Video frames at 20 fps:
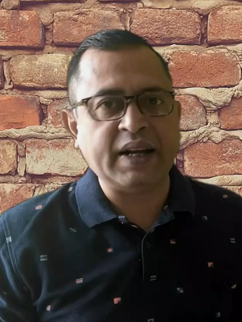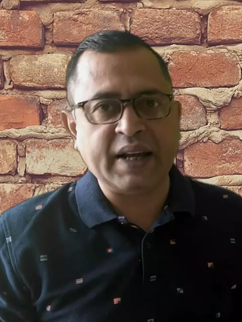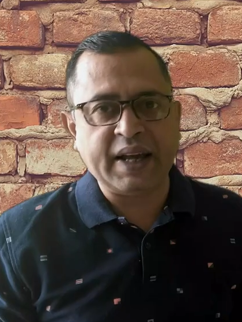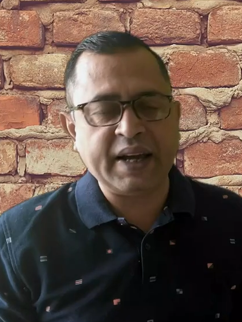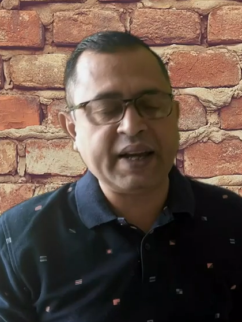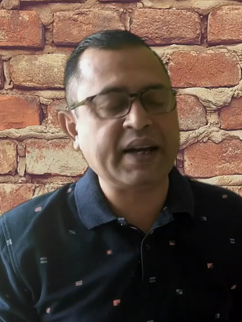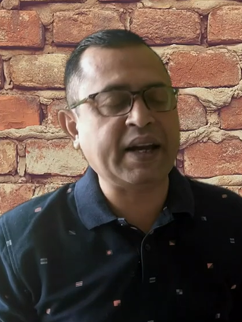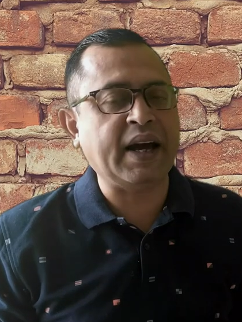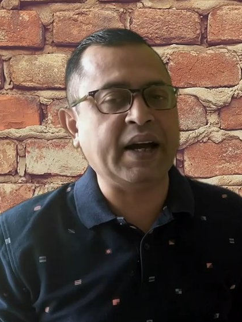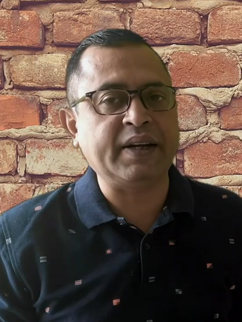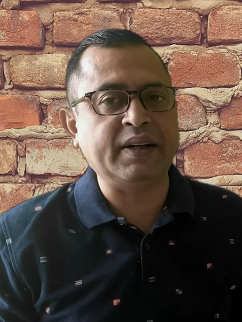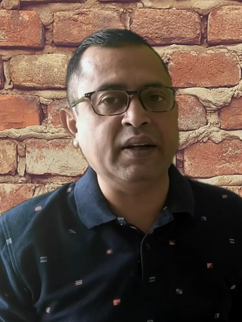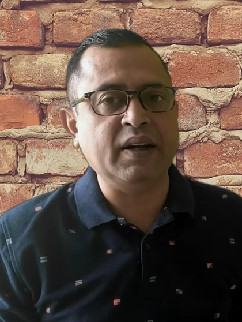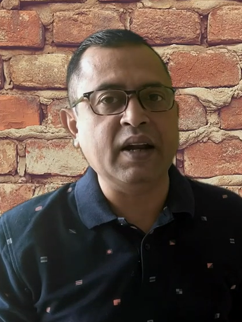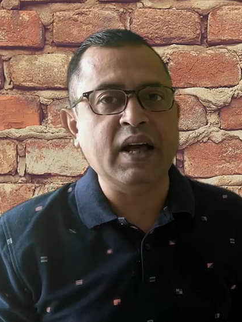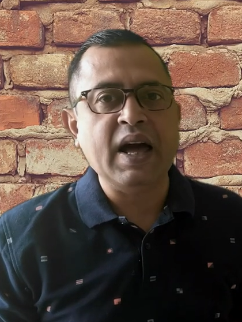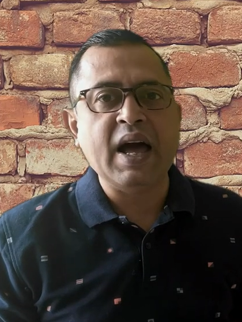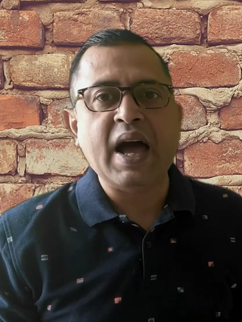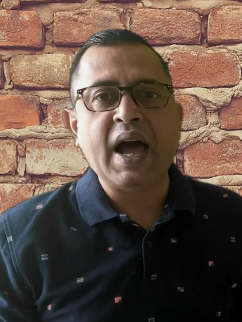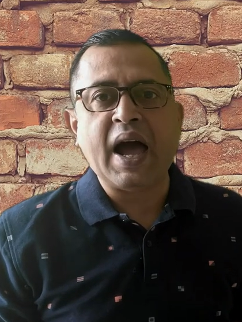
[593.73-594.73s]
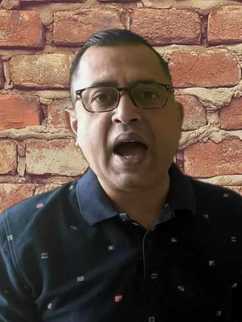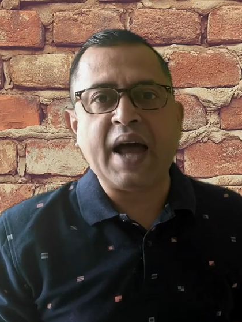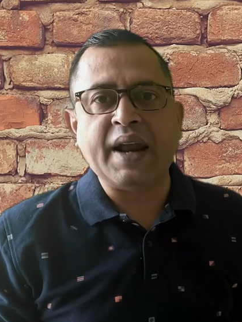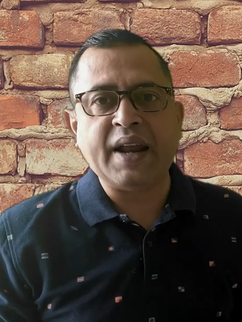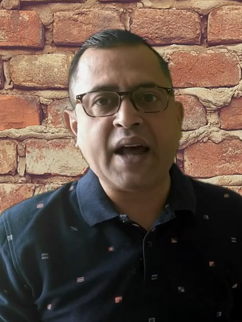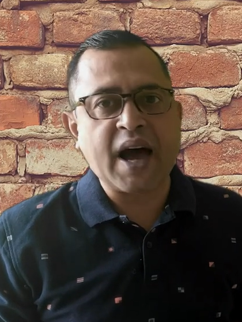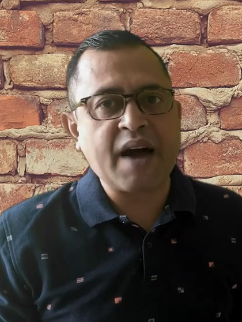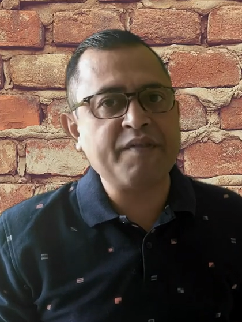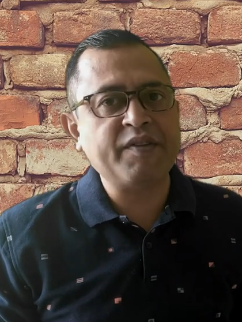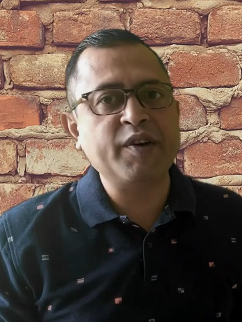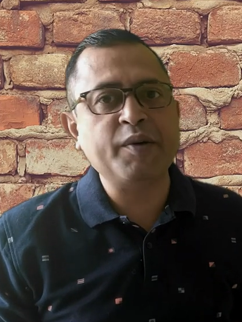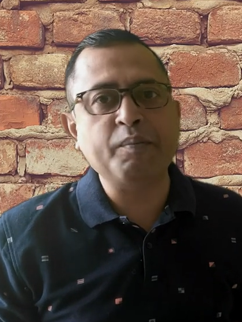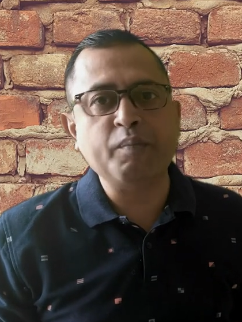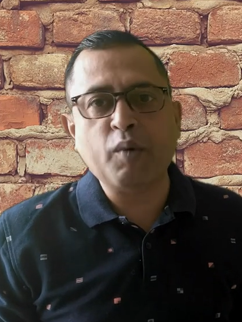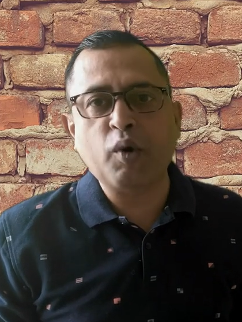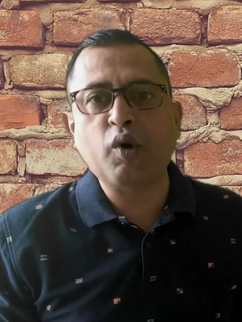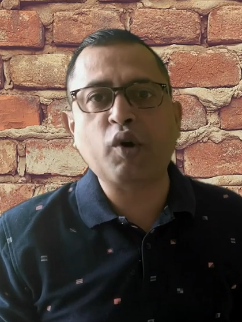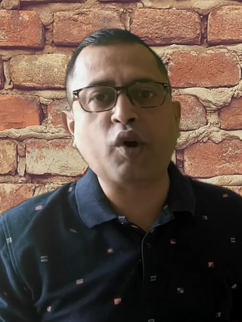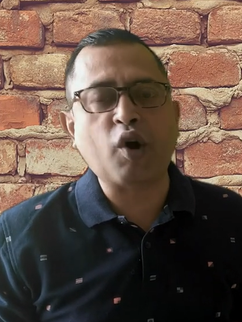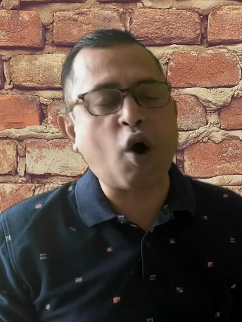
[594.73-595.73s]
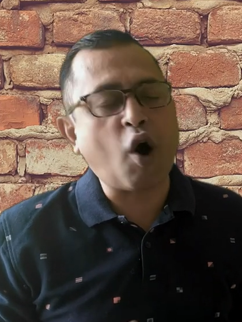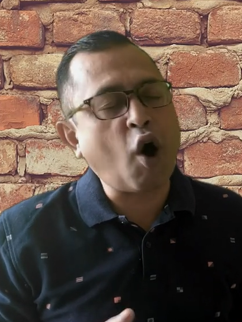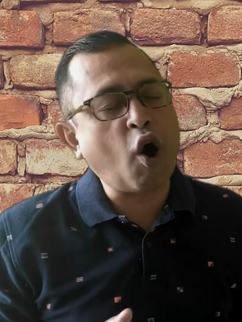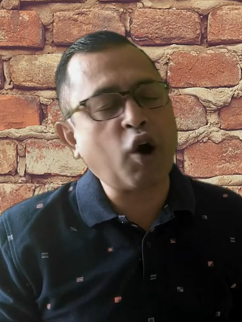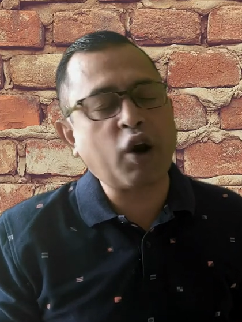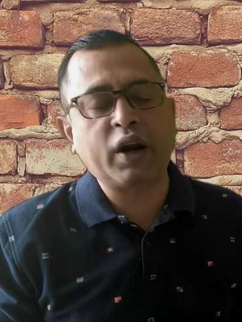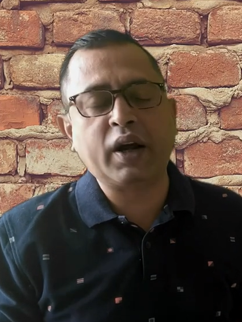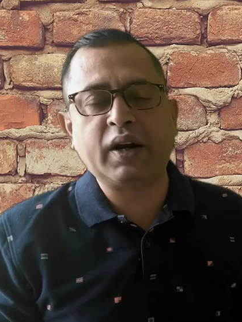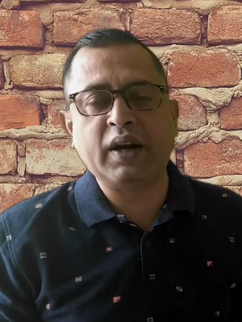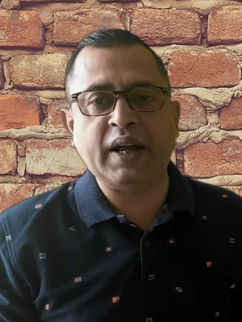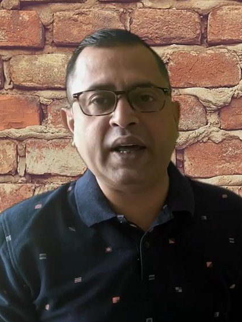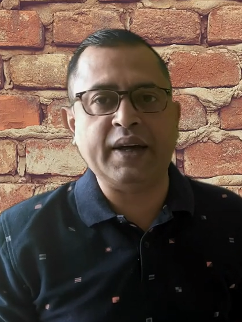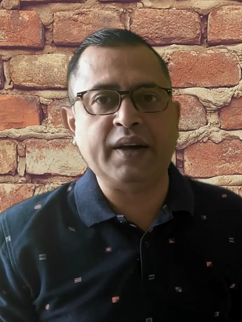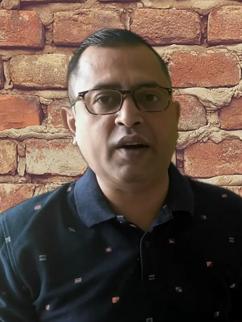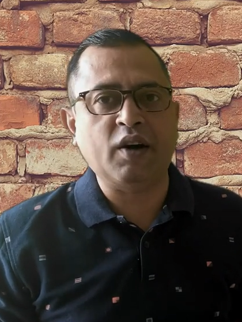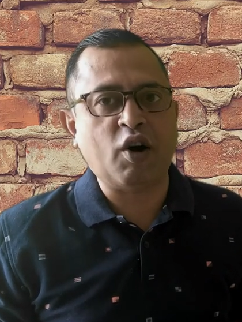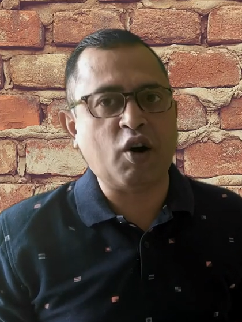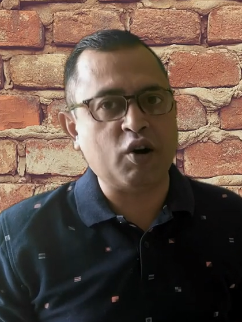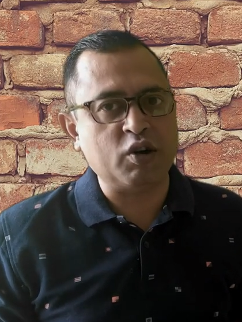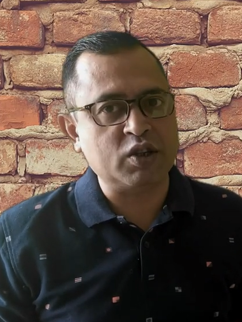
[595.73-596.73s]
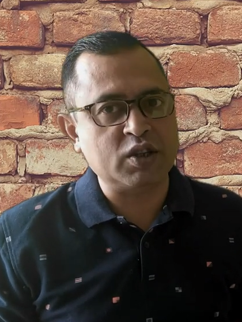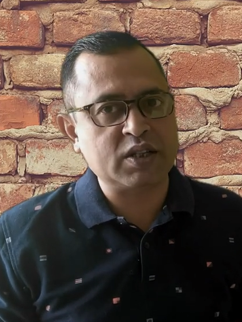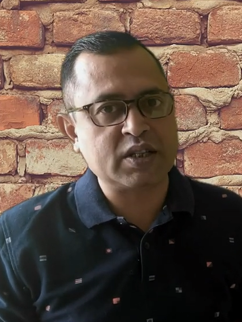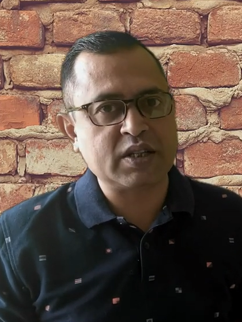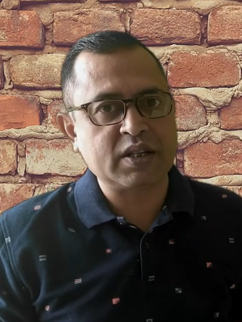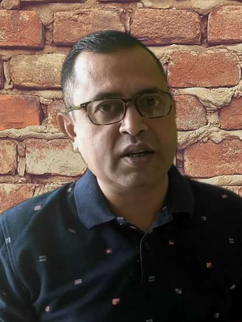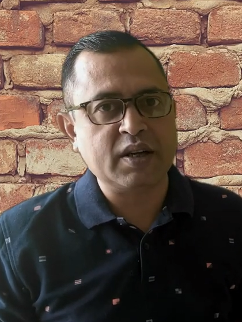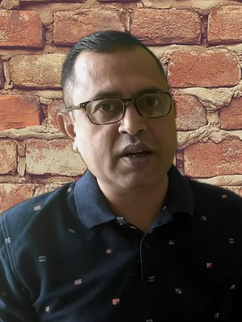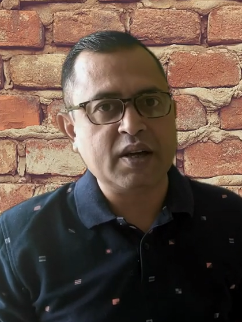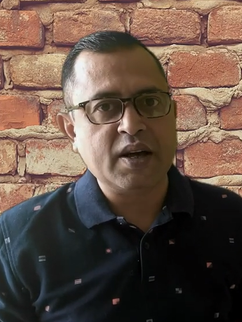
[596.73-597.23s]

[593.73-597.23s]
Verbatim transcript: heck cattle and having more aurochs like horns.